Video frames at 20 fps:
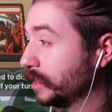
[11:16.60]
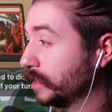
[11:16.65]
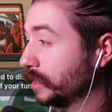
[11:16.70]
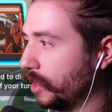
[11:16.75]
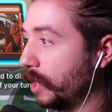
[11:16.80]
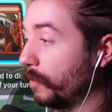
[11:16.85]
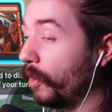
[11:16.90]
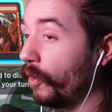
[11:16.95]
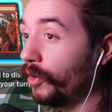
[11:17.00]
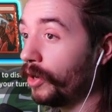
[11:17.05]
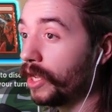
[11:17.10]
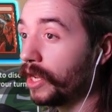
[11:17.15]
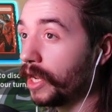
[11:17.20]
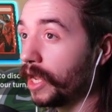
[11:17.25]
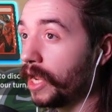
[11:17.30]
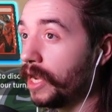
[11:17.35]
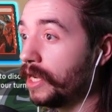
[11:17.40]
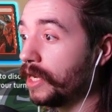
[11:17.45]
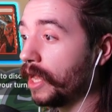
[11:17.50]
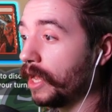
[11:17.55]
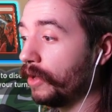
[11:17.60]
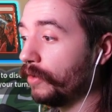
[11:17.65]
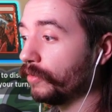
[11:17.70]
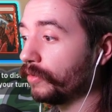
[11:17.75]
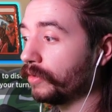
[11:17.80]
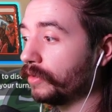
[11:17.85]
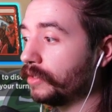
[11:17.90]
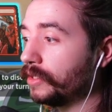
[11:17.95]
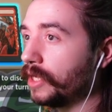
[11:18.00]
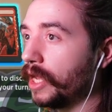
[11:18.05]
I'm already at 8
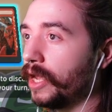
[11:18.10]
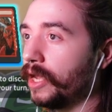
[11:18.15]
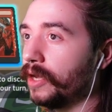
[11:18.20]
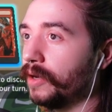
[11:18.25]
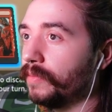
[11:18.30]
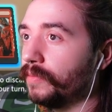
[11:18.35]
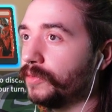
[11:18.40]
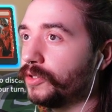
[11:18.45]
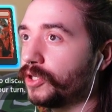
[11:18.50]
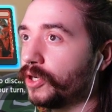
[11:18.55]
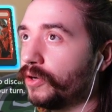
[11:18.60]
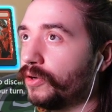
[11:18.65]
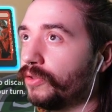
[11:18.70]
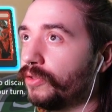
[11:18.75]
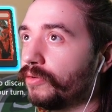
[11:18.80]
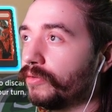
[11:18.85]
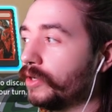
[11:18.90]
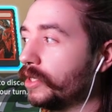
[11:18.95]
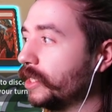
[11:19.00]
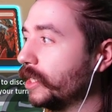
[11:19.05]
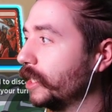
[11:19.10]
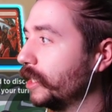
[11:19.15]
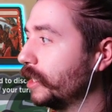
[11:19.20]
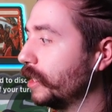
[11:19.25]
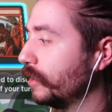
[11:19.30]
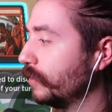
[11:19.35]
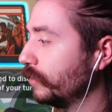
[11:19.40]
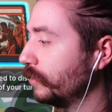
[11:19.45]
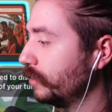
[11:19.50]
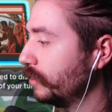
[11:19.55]
health. Damn. Turn 3, 8
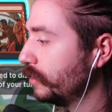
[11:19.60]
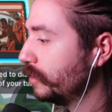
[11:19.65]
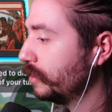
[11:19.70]
health.